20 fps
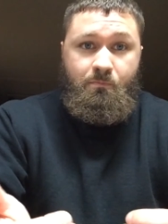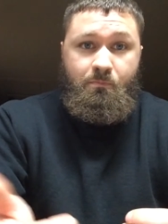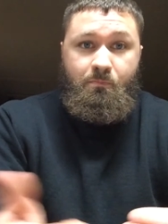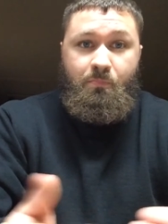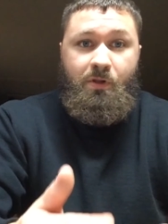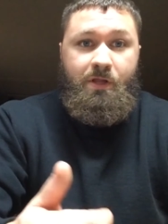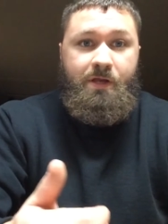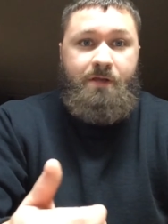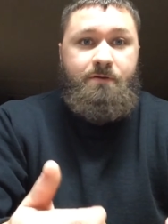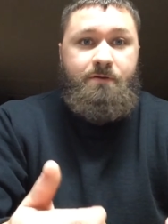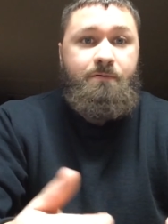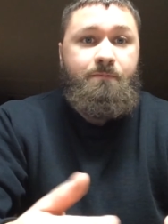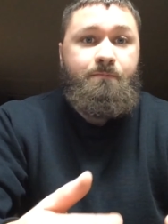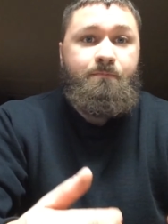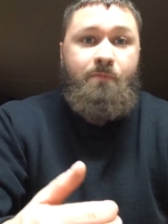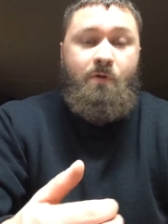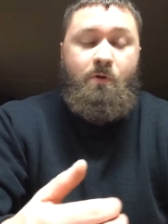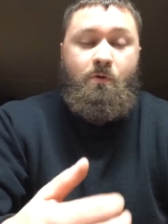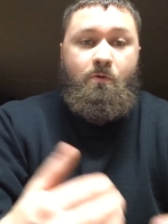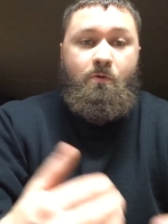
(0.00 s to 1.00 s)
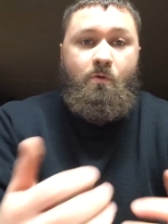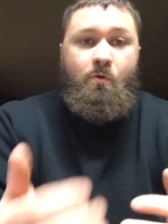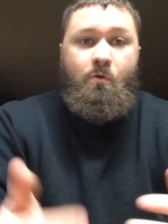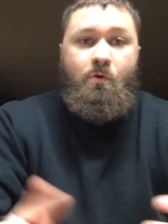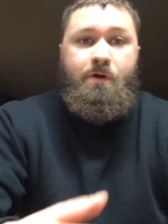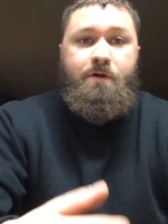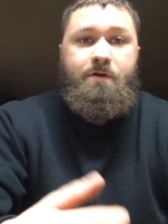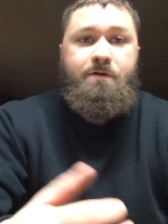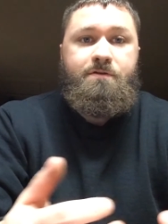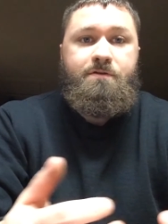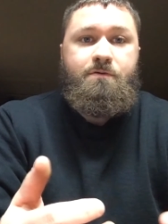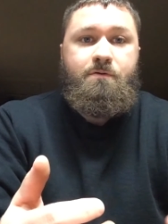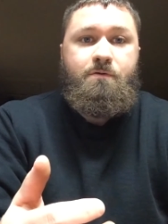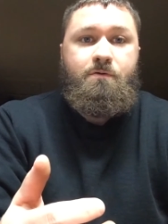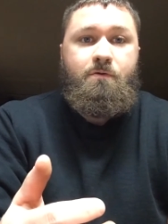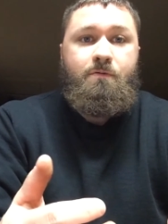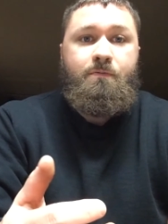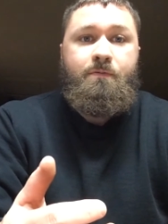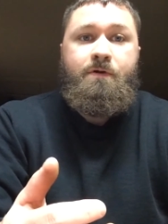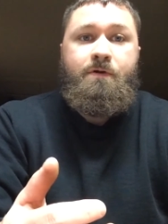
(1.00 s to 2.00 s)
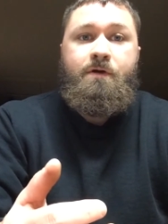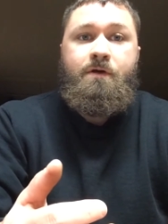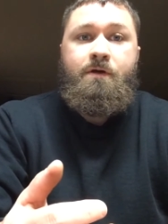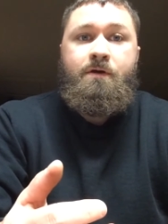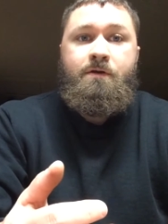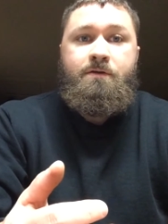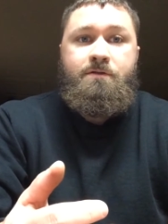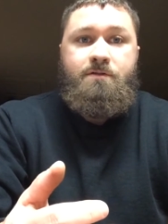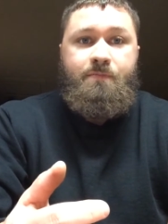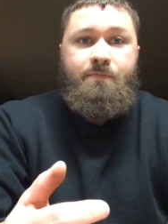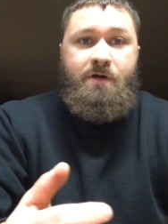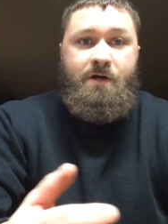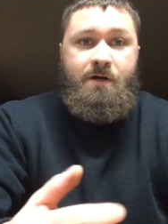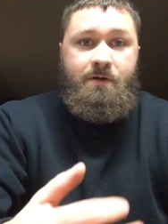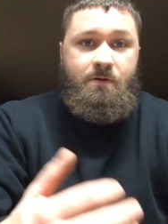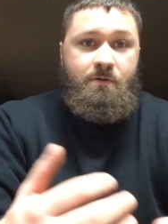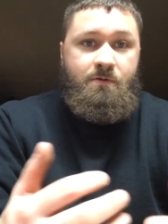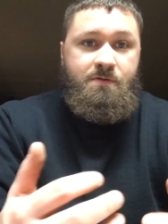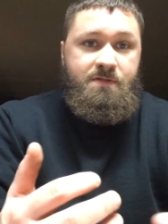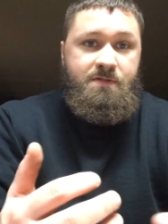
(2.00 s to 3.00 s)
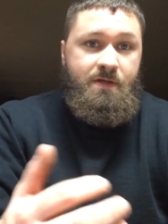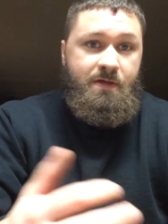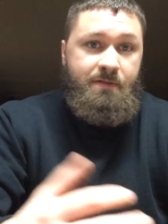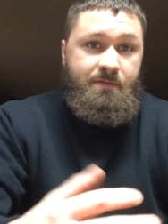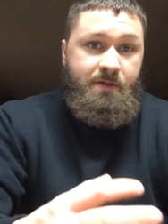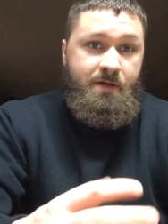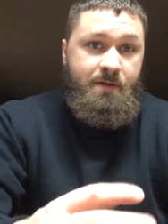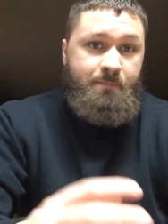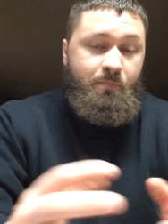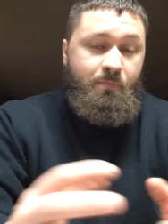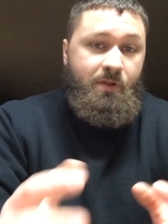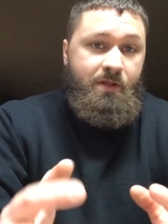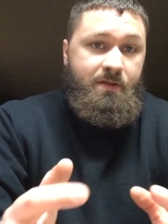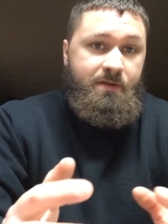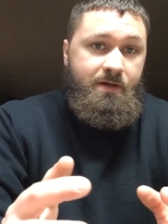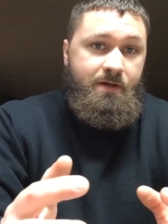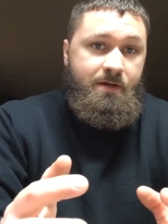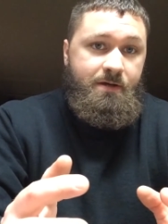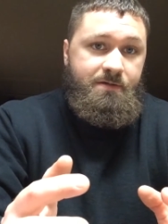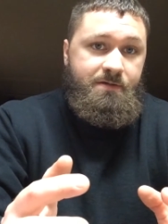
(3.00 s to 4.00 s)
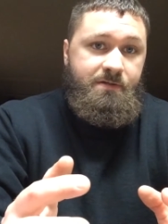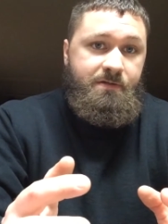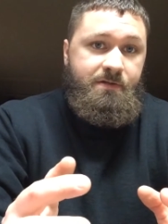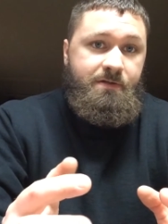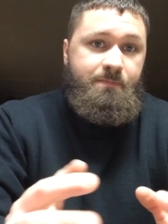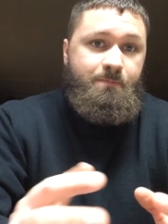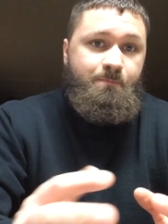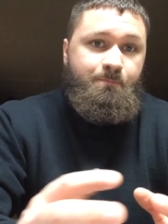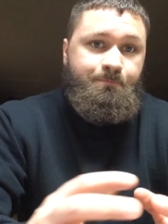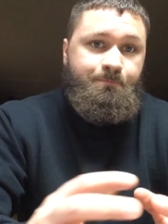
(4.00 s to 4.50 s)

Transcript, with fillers: blend or Oriental tobaccos that that blend has in it.